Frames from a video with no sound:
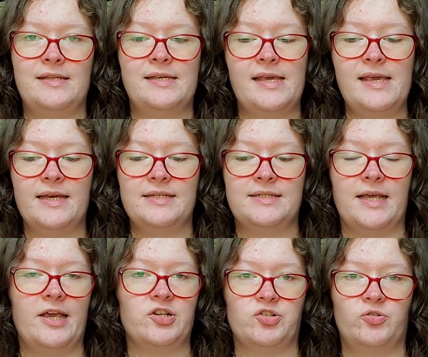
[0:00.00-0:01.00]
the
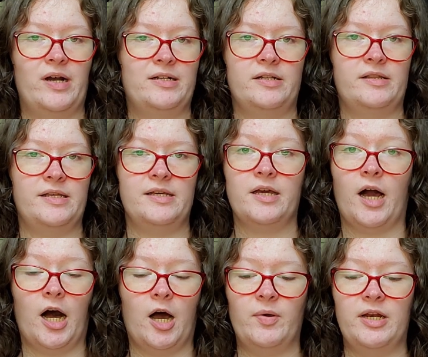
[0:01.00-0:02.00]
ESA selected the
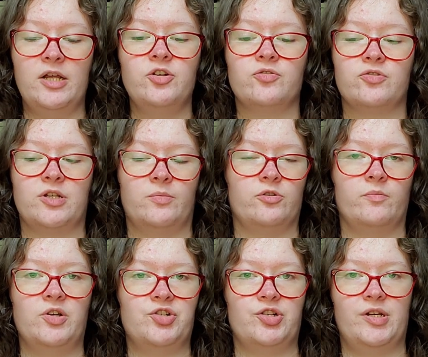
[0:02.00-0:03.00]
Comet Interceptor
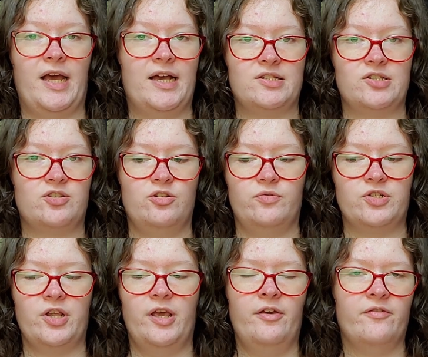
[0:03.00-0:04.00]
mission as its
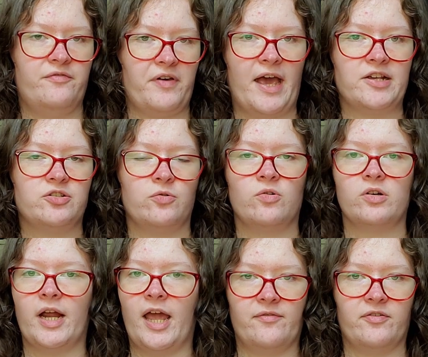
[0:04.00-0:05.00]
newest FAST
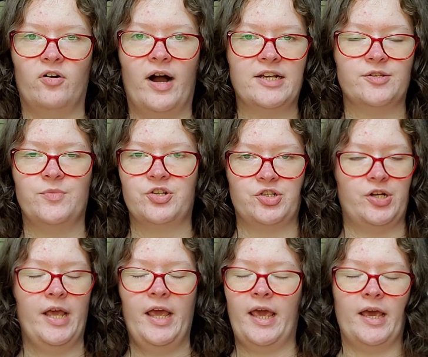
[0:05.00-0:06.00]
or F-class mission,
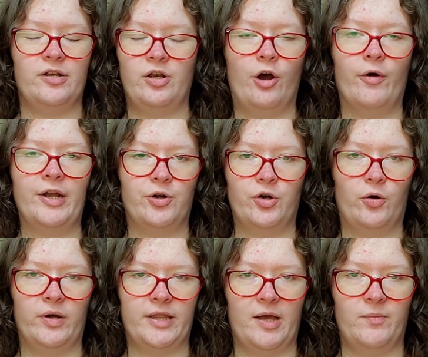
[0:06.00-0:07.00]
and no, I don't know
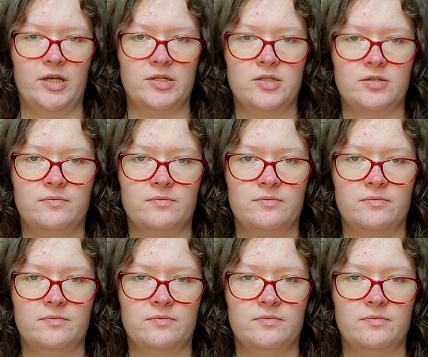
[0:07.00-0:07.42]
what that means.